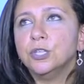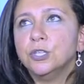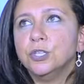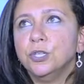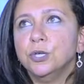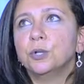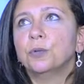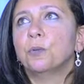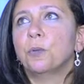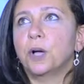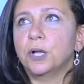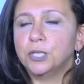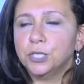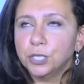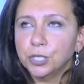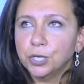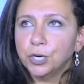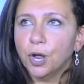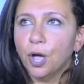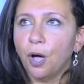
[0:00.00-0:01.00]
you'll want
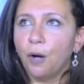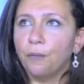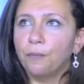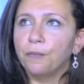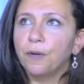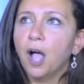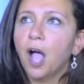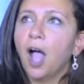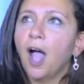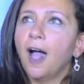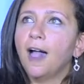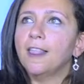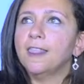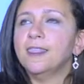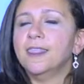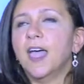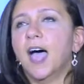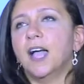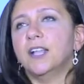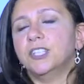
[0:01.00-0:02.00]
to know
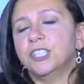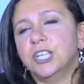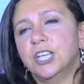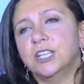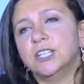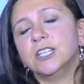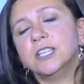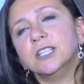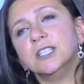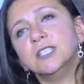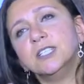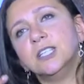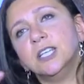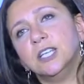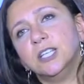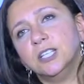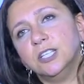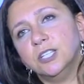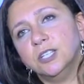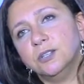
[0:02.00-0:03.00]
that Jane
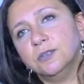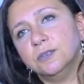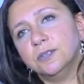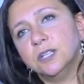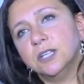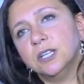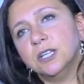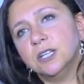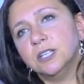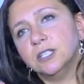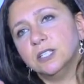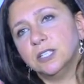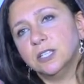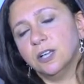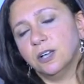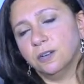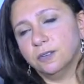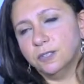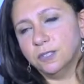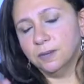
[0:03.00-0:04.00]
continued to
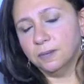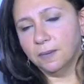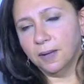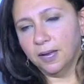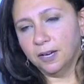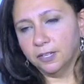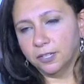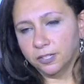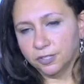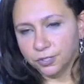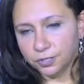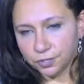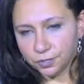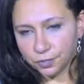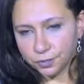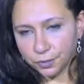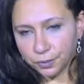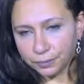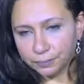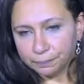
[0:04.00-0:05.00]
go to medical
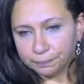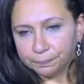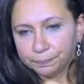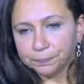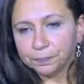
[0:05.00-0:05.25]
school.